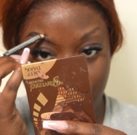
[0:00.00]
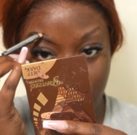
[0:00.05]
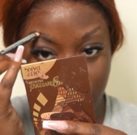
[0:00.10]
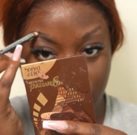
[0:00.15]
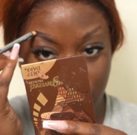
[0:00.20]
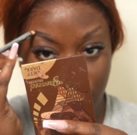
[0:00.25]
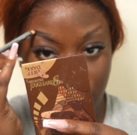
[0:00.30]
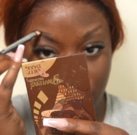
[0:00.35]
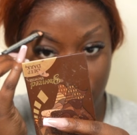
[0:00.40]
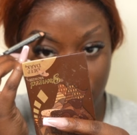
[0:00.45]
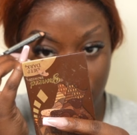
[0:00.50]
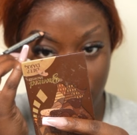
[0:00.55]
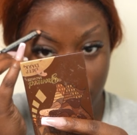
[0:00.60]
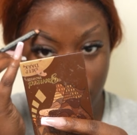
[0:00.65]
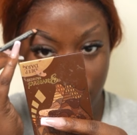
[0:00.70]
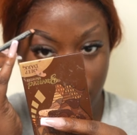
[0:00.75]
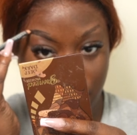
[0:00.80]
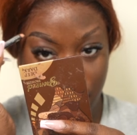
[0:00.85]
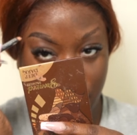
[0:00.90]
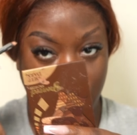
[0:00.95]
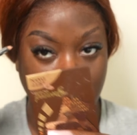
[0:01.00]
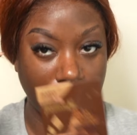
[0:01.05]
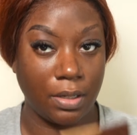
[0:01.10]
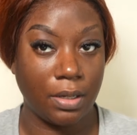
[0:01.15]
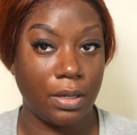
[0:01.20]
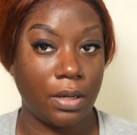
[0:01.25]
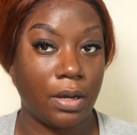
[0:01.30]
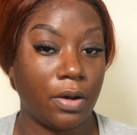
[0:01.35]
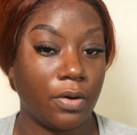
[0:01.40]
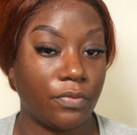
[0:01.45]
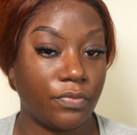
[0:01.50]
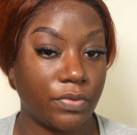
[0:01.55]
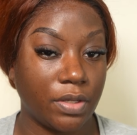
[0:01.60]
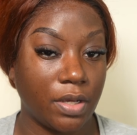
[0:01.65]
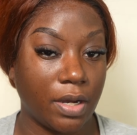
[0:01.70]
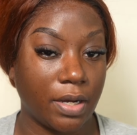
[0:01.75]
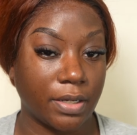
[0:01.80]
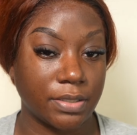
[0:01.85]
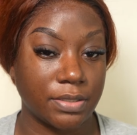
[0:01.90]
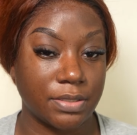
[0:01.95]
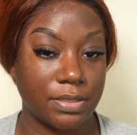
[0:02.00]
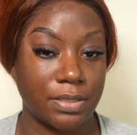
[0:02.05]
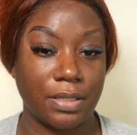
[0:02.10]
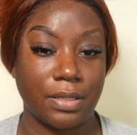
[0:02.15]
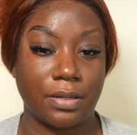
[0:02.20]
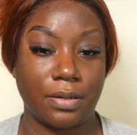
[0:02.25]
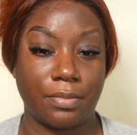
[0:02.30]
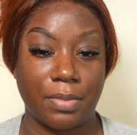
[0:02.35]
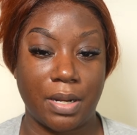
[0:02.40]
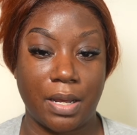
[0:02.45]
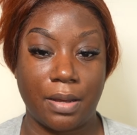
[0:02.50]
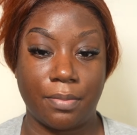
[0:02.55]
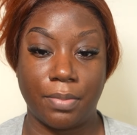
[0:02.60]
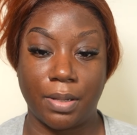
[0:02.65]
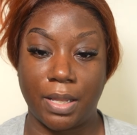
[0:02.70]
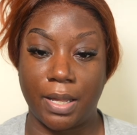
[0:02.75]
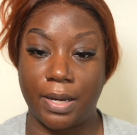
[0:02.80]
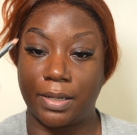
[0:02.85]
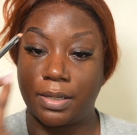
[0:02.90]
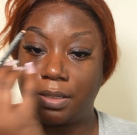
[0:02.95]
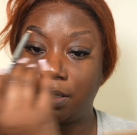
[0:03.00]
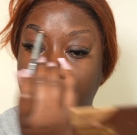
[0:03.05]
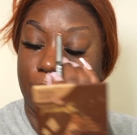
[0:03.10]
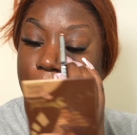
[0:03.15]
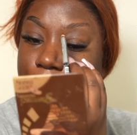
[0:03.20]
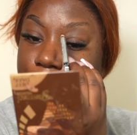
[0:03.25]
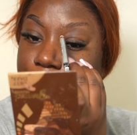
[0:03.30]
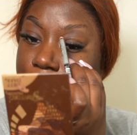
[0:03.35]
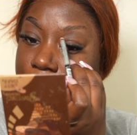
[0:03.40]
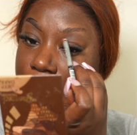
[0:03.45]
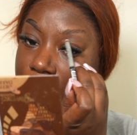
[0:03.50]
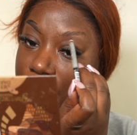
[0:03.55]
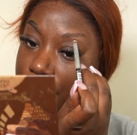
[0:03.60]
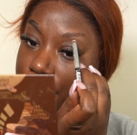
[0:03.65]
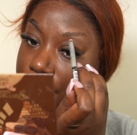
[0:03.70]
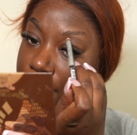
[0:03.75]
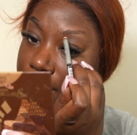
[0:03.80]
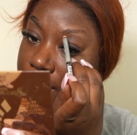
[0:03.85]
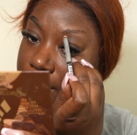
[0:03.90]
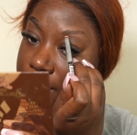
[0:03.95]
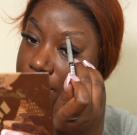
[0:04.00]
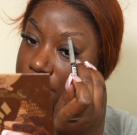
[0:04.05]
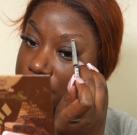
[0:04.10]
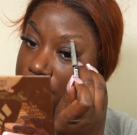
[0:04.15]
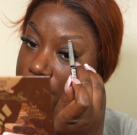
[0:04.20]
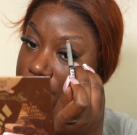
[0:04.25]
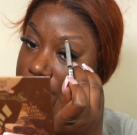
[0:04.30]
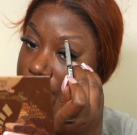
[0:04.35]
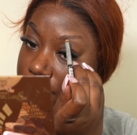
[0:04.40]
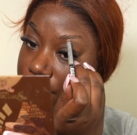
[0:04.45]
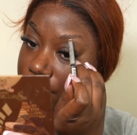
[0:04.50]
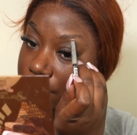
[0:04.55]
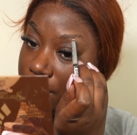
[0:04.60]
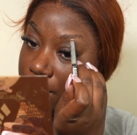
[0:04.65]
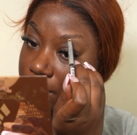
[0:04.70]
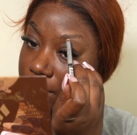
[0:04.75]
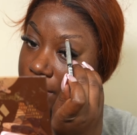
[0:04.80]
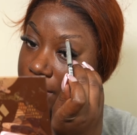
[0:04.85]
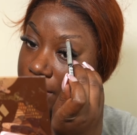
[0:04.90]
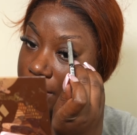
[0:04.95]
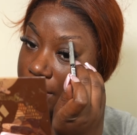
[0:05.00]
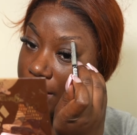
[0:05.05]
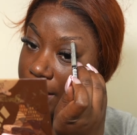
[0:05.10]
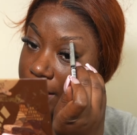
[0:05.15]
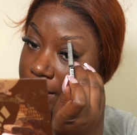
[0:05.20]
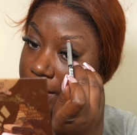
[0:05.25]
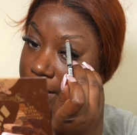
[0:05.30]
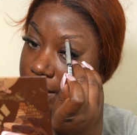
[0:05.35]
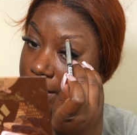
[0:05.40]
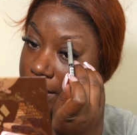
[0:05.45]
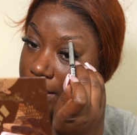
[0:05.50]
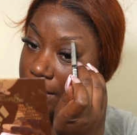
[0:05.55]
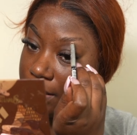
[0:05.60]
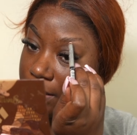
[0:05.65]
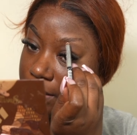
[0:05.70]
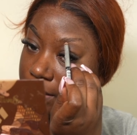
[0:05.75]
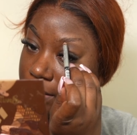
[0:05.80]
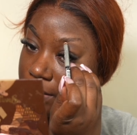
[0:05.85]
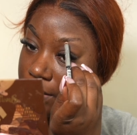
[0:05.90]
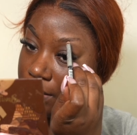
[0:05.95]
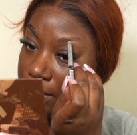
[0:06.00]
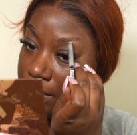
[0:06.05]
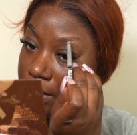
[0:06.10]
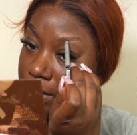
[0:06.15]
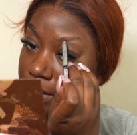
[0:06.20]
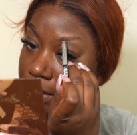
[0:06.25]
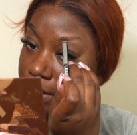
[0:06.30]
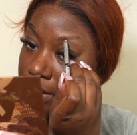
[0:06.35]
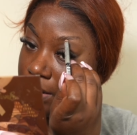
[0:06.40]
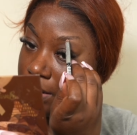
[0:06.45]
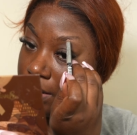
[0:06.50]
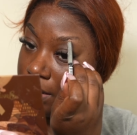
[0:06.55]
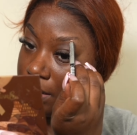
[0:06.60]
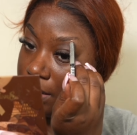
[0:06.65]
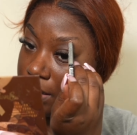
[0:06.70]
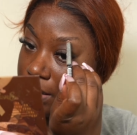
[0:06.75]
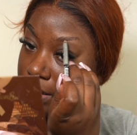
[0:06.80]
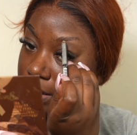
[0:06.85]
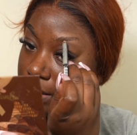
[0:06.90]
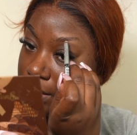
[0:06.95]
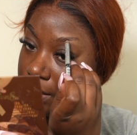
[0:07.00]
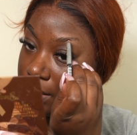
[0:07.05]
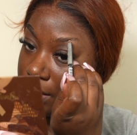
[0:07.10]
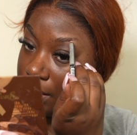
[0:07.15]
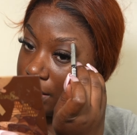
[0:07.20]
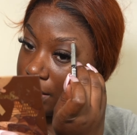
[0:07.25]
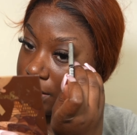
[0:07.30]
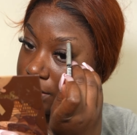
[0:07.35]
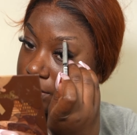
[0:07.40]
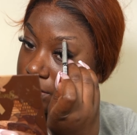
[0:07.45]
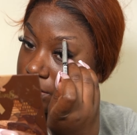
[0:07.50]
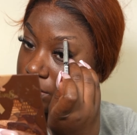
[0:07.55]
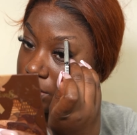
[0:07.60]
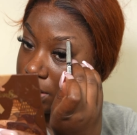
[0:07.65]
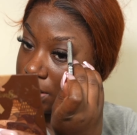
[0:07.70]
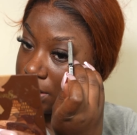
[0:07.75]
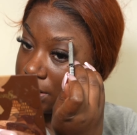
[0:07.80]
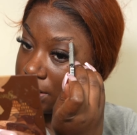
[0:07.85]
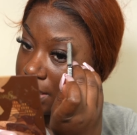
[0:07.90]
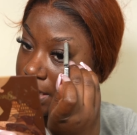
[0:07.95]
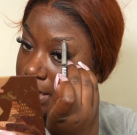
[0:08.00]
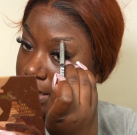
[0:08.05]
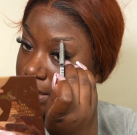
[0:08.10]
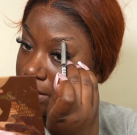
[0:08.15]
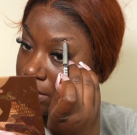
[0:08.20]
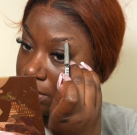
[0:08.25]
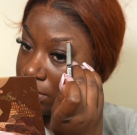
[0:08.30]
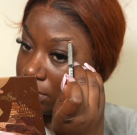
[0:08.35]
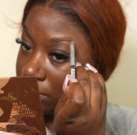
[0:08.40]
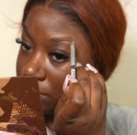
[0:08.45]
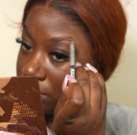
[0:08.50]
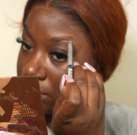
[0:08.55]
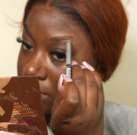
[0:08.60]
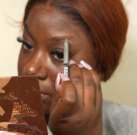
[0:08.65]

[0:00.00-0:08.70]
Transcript: honey. Hopefully y'all can see it. I'm not blocking it. But it's just a very light hand. And I like to trace out